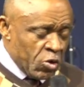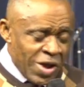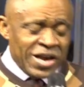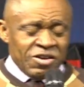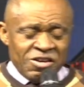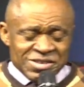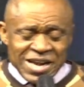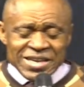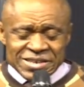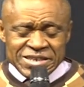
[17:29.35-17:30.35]
We are
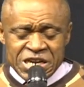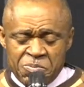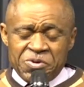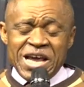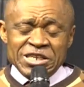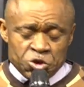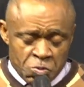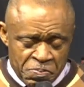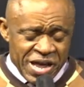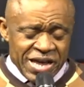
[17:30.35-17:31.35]
recognizing the price you
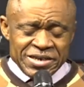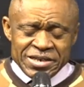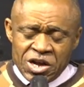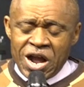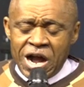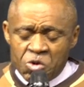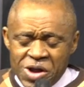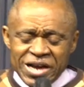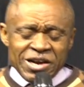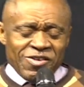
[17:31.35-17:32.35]
paid, and we
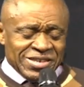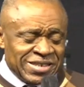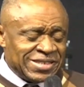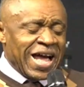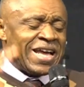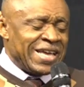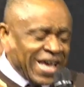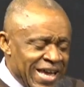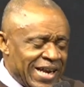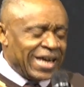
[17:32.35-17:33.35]
are recognizing it
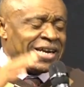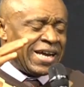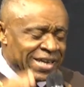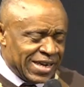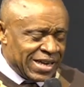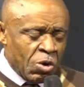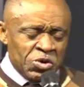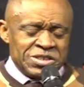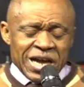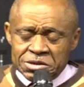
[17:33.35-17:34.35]
again and again that
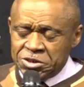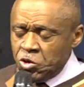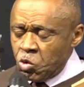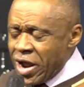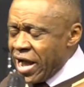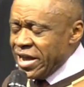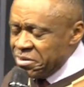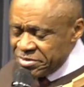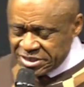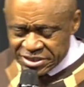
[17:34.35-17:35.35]
without you, we are
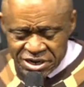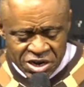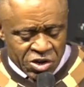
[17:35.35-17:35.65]
empty.